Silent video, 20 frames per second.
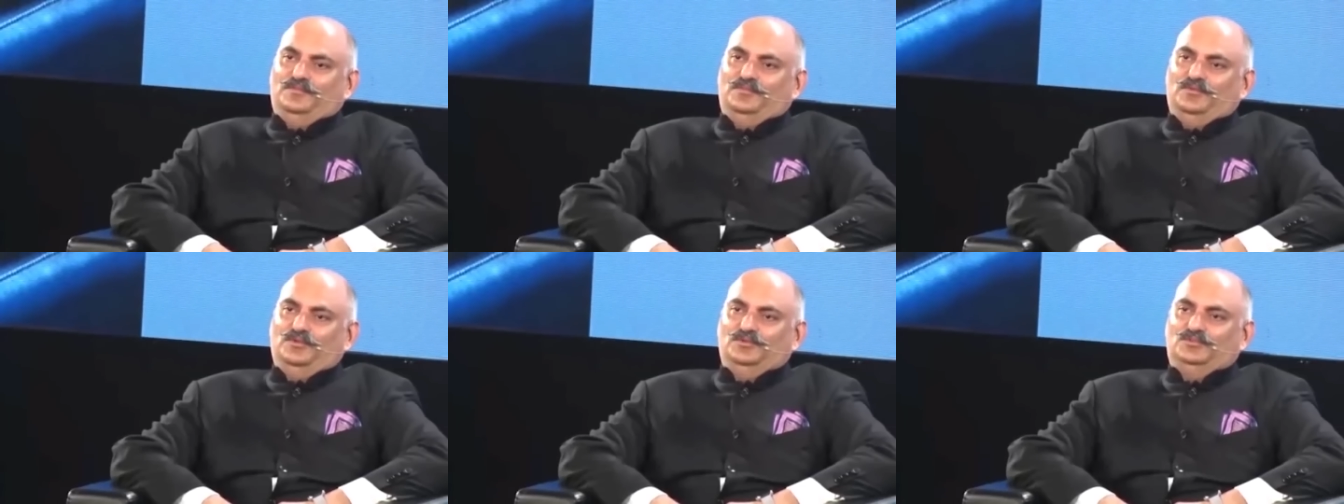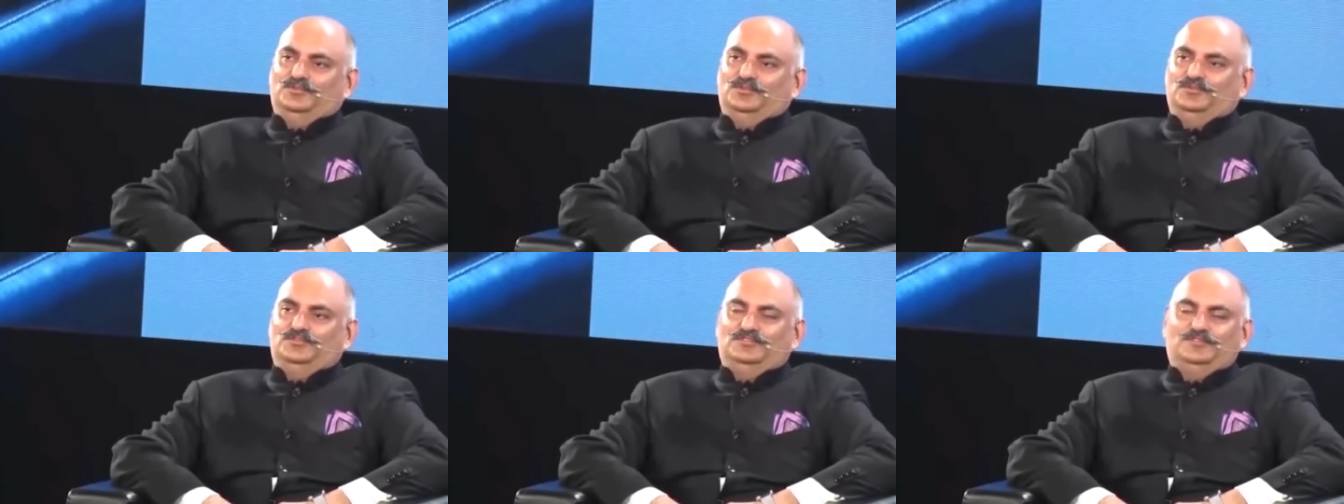
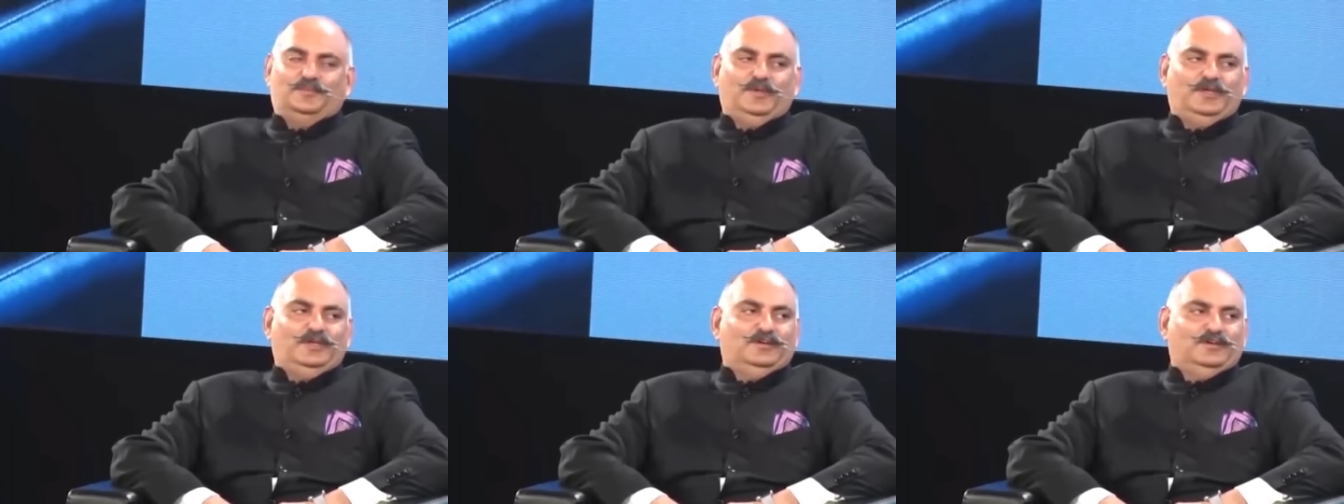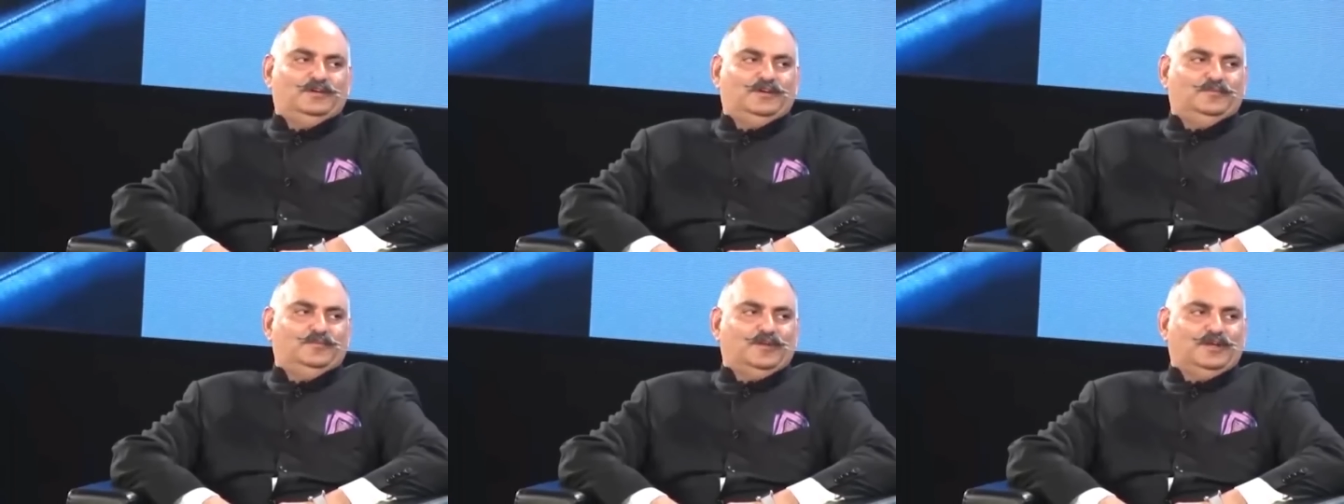Bluetooth
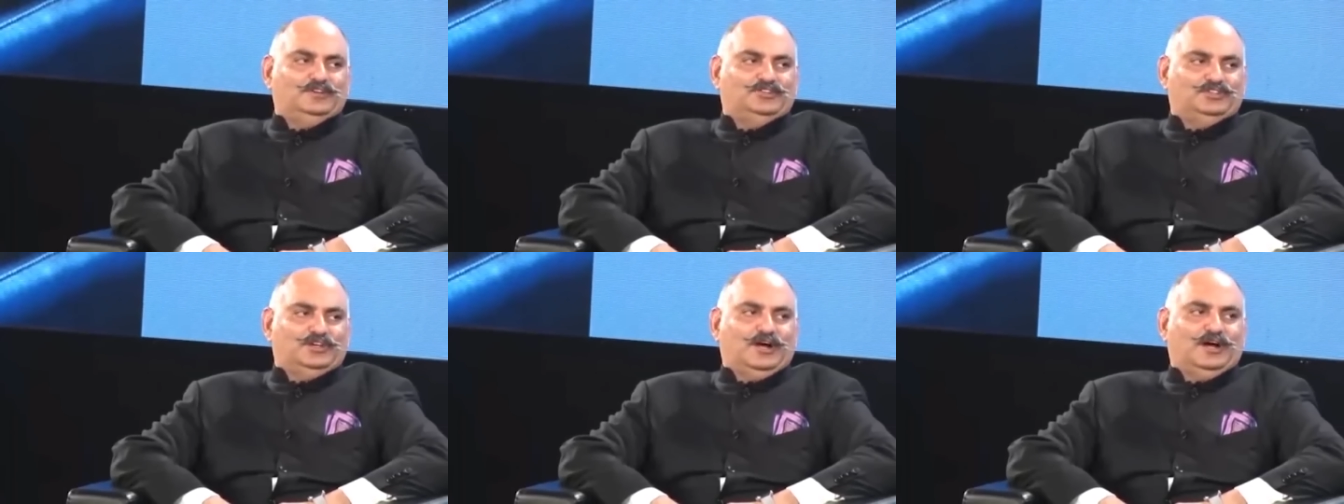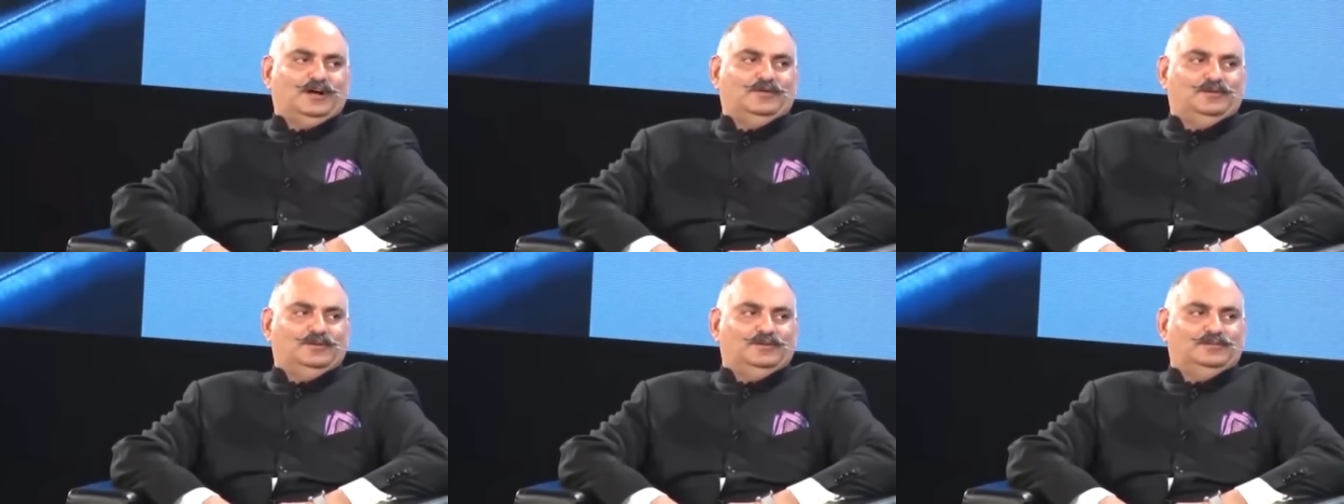speaker in my
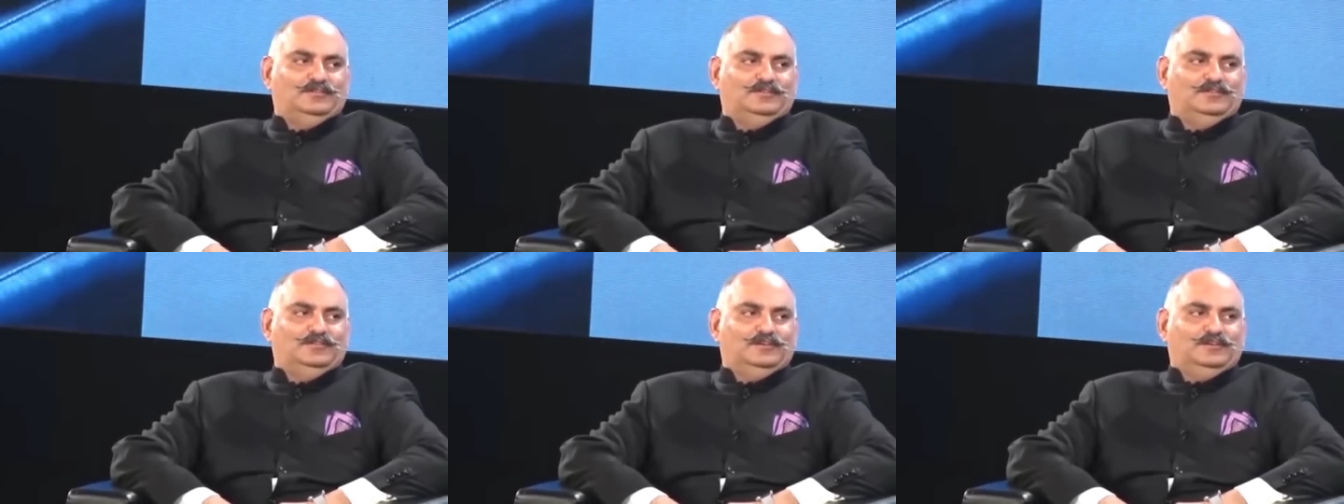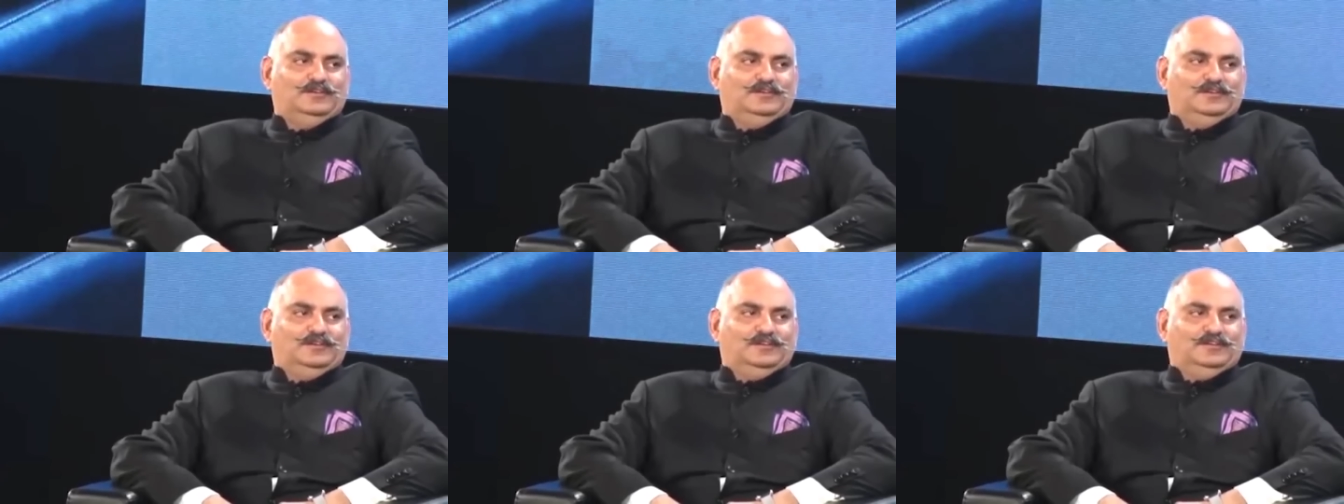shower.
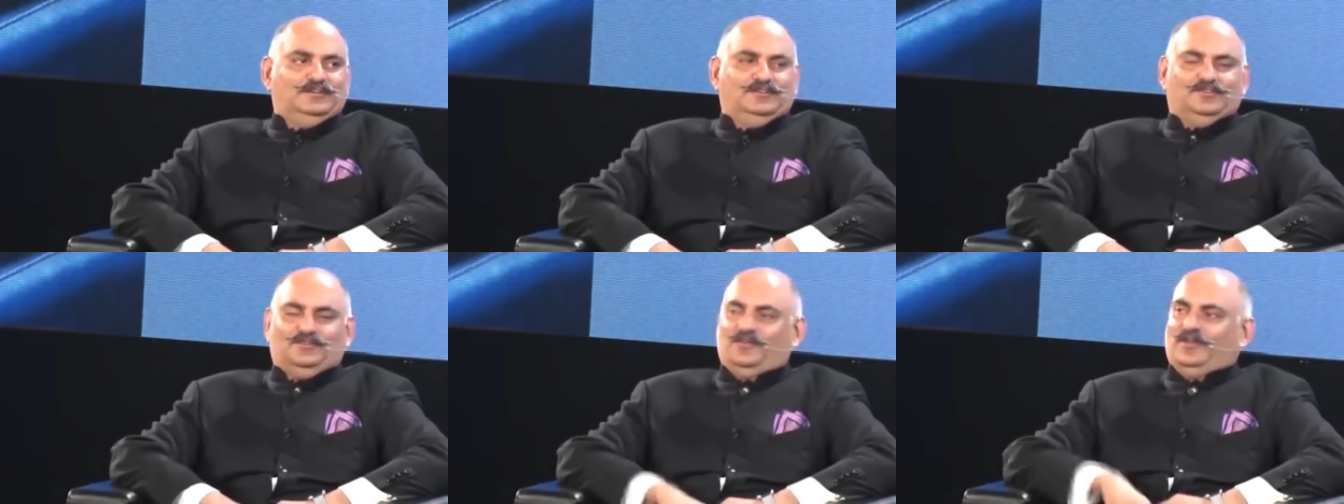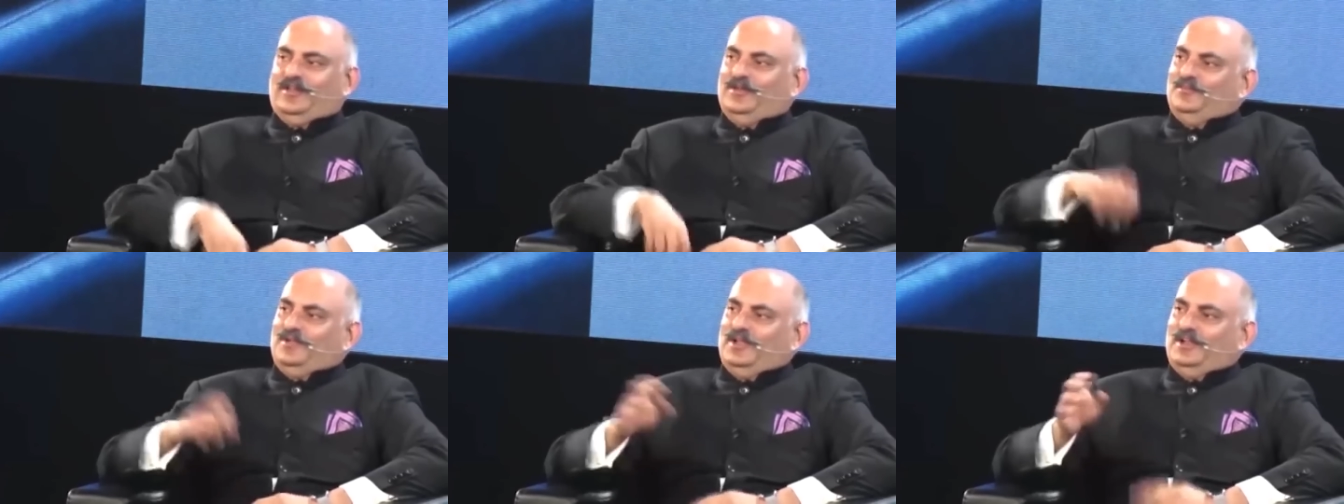So
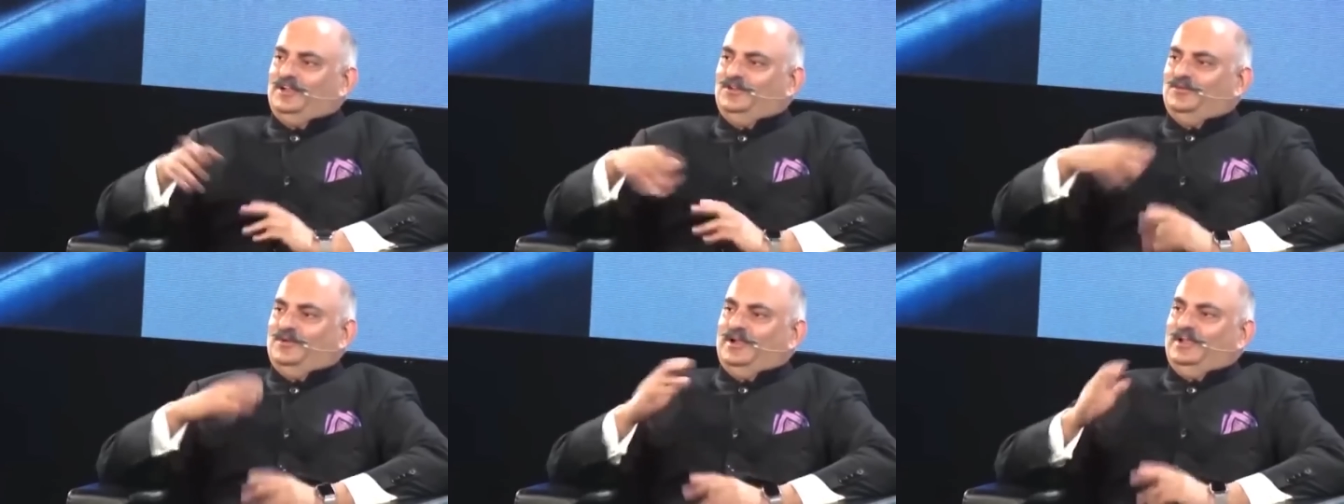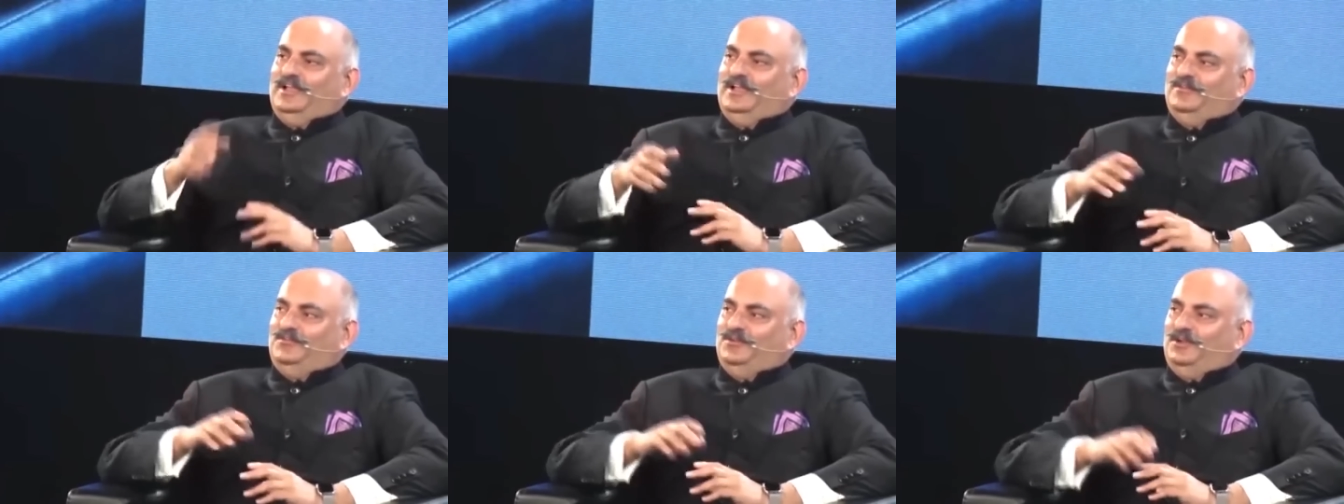when I'm getting
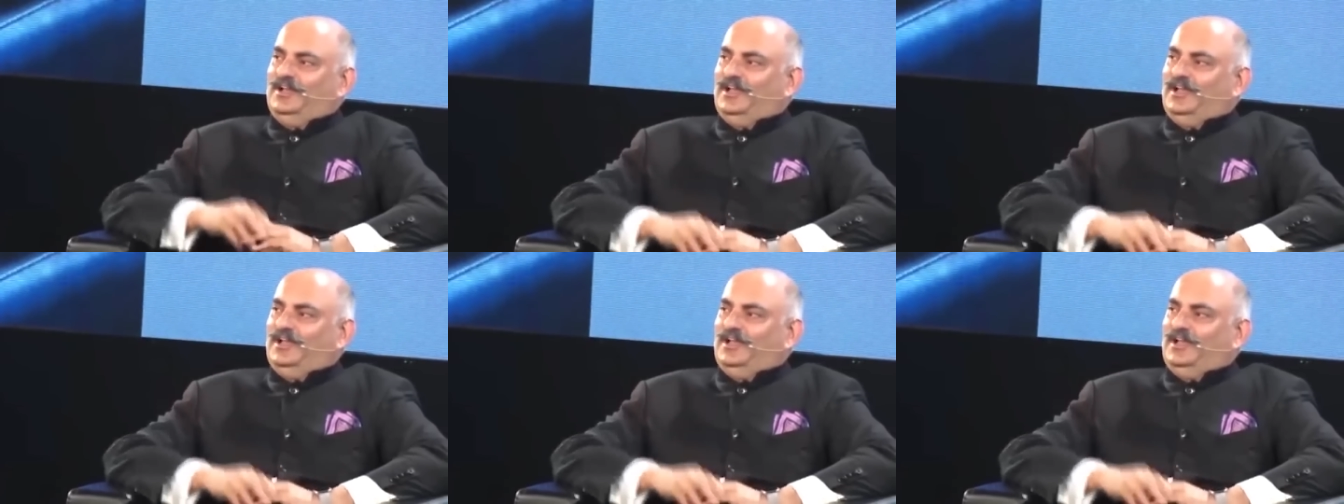ready every